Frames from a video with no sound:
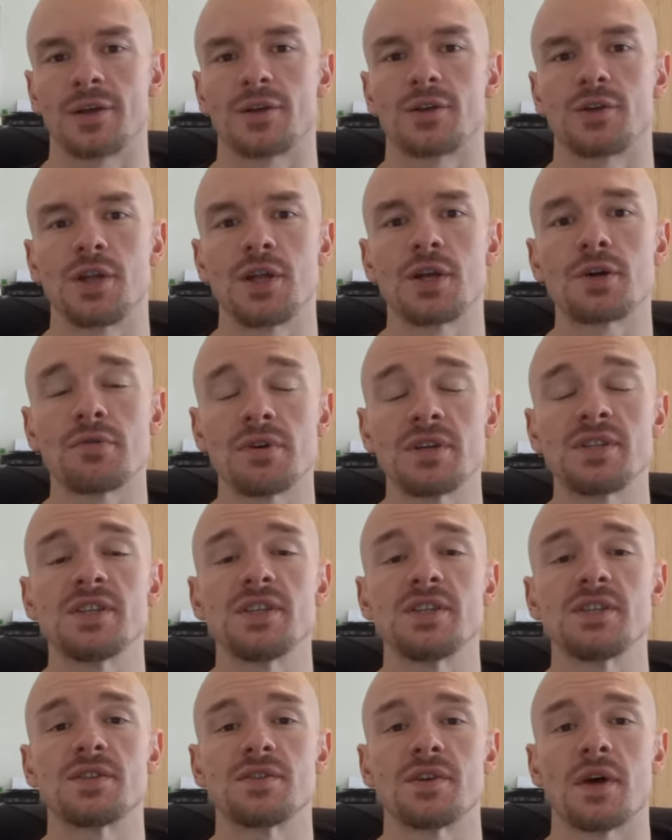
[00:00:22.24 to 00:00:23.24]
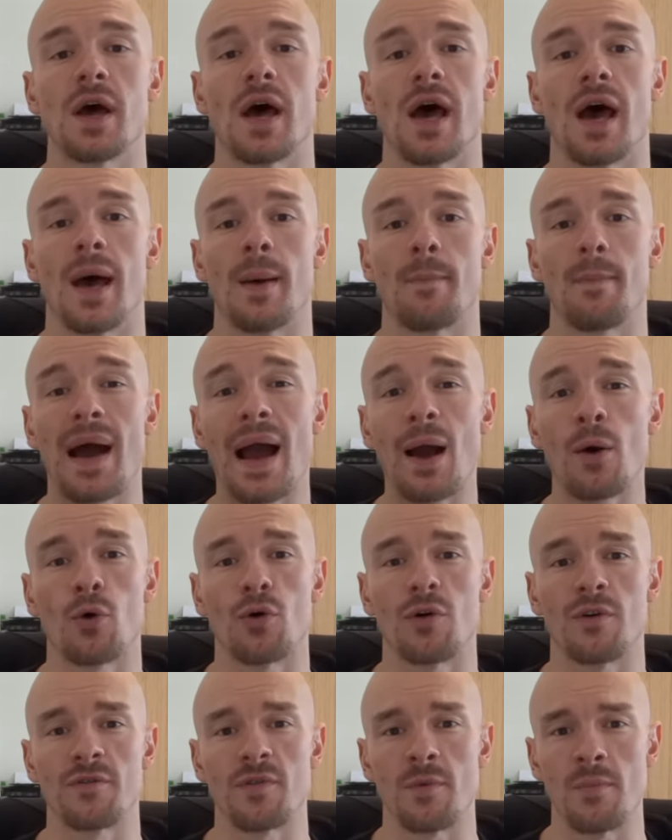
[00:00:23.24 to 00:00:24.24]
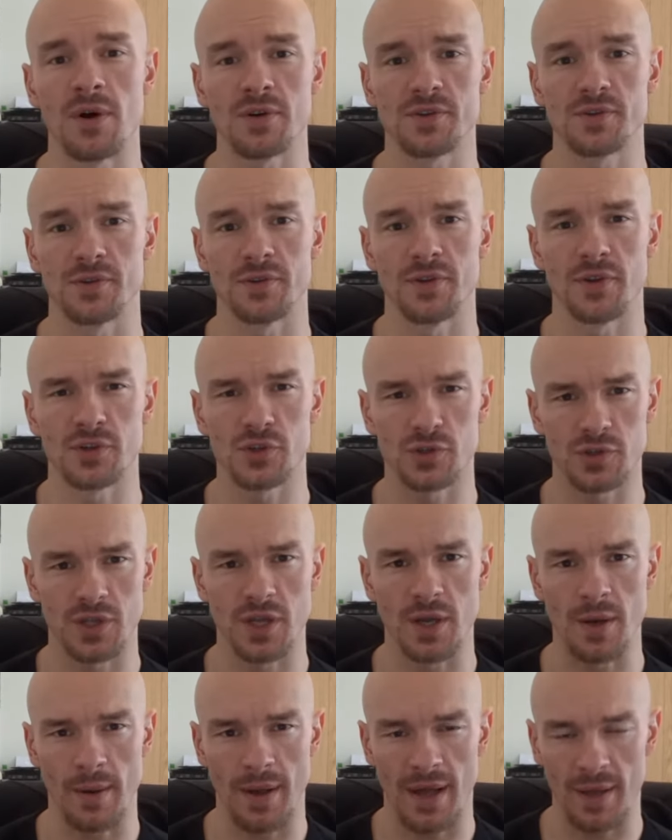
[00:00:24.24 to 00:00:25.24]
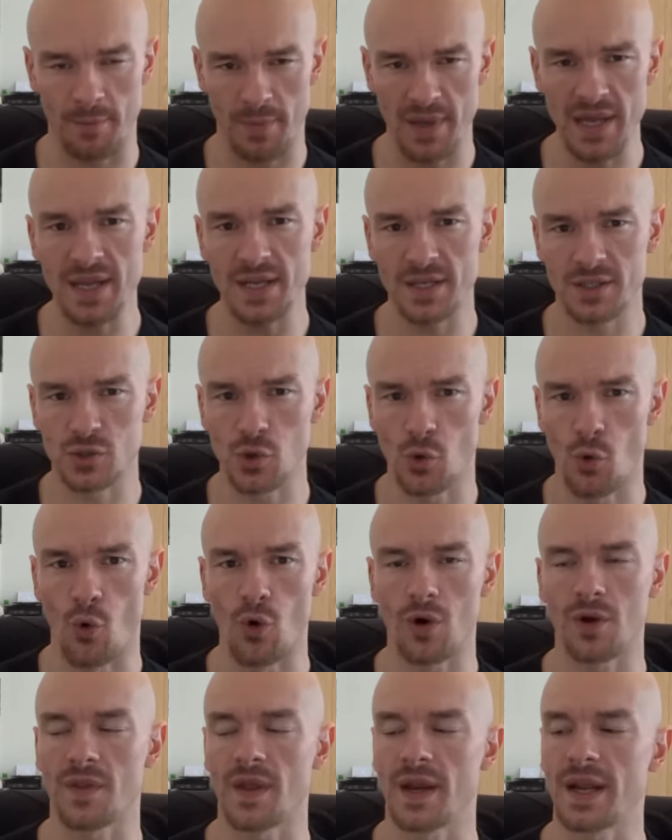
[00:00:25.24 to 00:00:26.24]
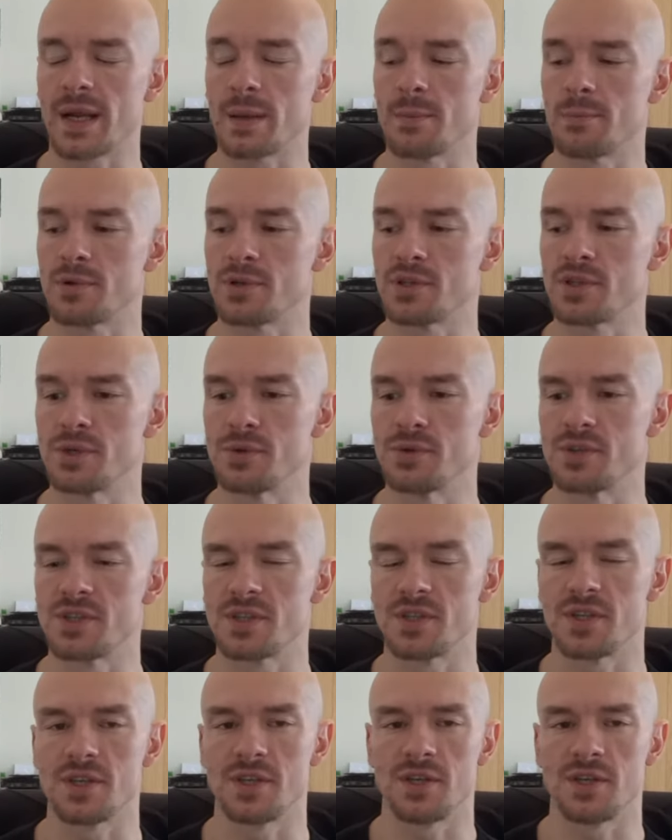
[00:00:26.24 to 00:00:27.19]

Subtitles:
decreases power of the muscle, the peak torque that it can produce.